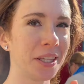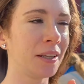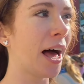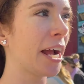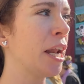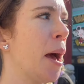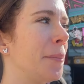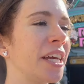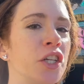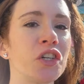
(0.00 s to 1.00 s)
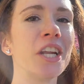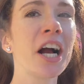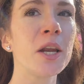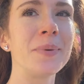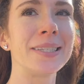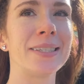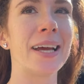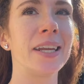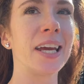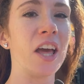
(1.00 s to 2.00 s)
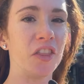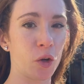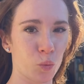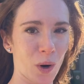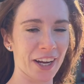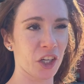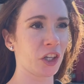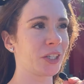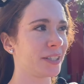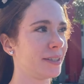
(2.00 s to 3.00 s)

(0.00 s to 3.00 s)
in the line, because you're not going to be standing in the regular